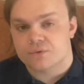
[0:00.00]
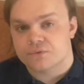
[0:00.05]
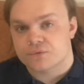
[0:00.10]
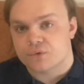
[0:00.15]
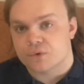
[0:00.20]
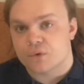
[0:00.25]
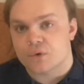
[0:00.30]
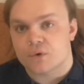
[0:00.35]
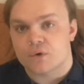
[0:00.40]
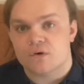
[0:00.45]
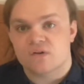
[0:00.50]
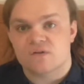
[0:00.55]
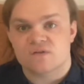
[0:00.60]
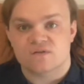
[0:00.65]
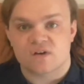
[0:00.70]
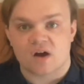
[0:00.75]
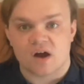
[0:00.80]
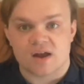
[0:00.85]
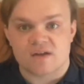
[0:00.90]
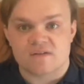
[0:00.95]
4,
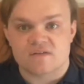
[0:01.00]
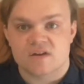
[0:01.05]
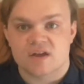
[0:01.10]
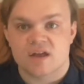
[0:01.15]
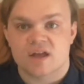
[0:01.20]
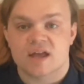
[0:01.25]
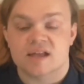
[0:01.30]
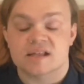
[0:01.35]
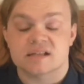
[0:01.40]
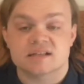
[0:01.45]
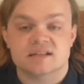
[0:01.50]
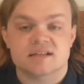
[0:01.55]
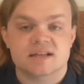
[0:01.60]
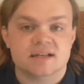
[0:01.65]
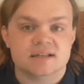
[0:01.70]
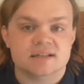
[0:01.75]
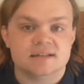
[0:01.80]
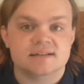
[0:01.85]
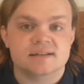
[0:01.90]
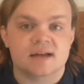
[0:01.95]
5 and
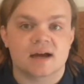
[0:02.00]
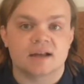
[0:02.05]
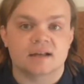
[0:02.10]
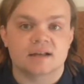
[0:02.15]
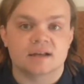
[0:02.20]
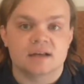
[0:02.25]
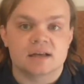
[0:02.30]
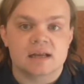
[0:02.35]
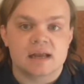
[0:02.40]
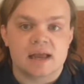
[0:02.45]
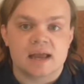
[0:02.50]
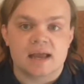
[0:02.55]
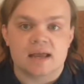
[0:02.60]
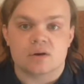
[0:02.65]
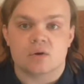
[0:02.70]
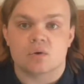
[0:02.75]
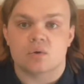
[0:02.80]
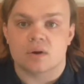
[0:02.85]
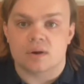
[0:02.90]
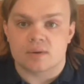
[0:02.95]
6 done
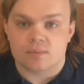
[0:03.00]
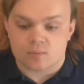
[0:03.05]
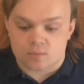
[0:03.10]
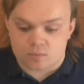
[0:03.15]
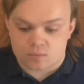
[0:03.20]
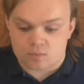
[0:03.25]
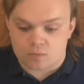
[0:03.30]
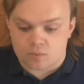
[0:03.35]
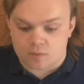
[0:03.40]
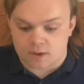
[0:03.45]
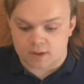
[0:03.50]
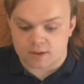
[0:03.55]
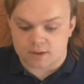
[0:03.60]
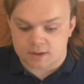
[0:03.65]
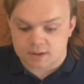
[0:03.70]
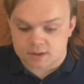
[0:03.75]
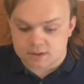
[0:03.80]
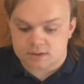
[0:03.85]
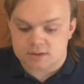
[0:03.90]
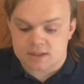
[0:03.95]
in all in
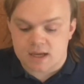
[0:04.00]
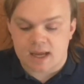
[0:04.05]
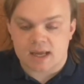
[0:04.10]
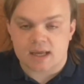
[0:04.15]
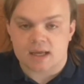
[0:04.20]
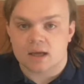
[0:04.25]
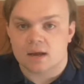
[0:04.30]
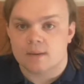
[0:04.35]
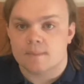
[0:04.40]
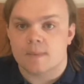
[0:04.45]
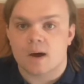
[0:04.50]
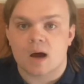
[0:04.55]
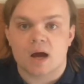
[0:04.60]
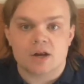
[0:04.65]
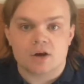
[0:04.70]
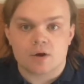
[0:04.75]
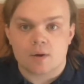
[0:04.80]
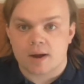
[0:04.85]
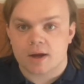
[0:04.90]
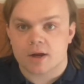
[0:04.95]
one take,
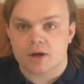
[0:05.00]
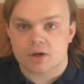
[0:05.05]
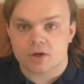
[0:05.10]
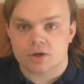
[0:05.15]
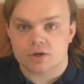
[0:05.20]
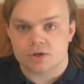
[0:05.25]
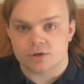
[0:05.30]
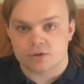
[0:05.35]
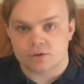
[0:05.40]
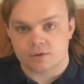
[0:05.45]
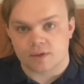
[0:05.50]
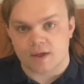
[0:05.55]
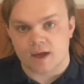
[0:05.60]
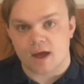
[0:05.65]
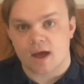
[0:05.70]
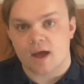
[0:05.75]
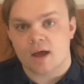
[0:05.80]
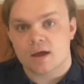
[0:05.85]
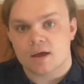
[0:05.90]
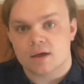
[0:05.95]
but I knew I couldn't do
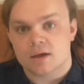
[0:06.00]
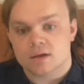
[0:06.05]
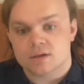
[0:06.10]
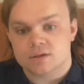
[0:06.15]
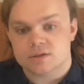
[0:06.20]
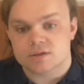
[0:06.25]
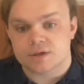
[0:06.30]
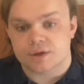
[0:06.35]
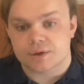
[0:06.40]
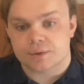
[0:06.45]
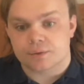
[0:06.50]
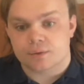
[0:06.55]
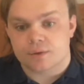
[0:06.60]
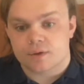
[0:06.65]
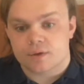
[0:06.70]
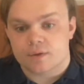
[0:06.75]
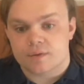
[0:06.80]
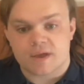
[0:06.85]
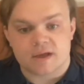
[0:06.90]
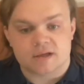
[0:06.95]
that, so
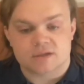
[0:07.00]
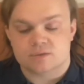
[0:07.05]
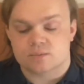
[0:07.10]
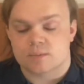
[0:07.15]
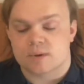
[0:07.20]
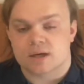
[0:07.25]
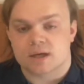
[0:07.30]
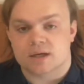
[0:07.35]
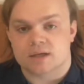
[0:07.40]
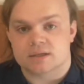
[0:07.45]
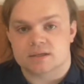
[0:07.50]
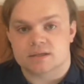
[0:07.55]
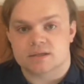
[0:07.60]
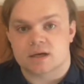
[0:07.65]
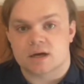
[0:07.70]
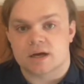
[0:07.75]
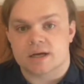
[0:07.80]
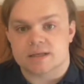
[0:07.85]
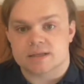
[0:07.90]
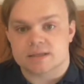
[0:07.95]
that's when I
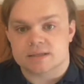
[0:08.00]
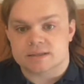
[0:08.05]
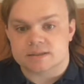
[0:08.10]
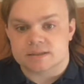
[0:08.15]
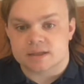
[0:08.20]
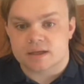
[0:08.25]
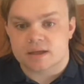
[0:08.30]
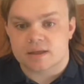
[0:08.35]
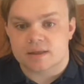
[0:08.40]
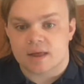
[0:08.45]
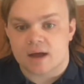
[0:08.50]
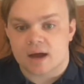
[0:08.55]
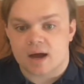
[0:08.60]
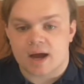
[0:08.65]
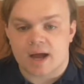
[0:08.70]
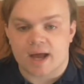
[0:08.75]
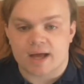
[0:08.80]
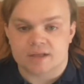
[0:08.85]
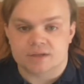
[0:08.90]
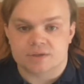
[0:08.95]
decided that
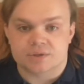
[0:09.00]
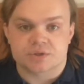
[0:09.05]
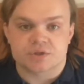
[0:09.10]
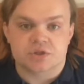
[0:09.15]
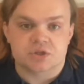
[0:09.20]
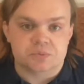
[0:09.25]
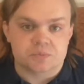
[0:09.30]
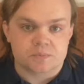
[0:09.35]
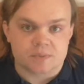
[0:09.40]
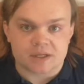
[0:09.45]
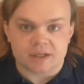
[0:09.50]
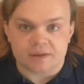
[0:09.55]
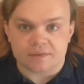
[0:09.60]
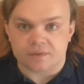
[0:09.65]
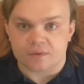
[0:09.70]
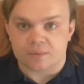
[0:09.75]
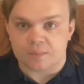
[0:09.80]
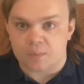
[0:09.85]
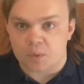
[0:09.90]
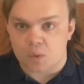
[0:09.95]
I had to
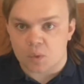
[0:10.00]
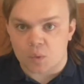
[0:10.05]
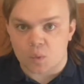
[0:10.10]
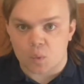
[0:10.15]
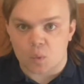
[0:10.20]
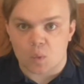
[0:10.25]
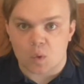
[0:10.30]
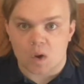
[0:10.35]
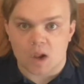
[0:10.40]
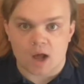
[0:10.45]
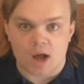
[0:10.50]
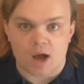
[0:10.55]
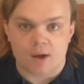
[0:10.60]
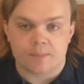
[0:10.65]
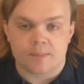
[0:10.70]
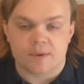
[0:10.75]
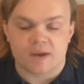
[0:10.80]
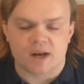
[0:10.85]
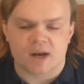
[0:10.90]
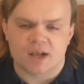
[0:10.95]
split them all
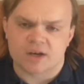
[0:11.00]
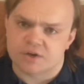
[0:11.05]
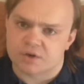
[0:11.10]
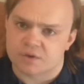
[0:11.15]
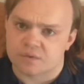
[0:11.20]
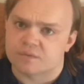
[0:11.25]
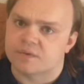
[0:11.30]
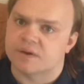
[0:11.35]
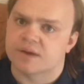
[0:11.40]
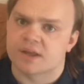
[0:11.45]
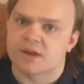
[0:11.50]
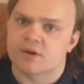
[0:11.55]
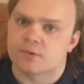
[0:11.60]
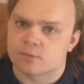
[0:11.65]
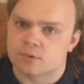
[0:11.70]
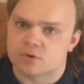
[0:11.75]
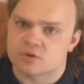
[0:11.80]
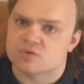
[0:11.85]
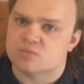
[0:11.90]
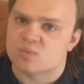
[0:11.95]
up, and I do think it
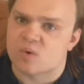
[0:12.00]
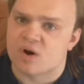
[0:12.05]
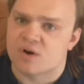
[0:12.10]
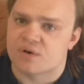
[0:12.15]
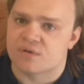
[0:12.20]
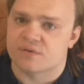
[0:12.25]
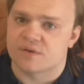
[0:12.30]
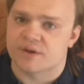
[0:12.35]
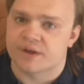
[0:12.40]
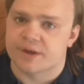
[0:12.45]
was worth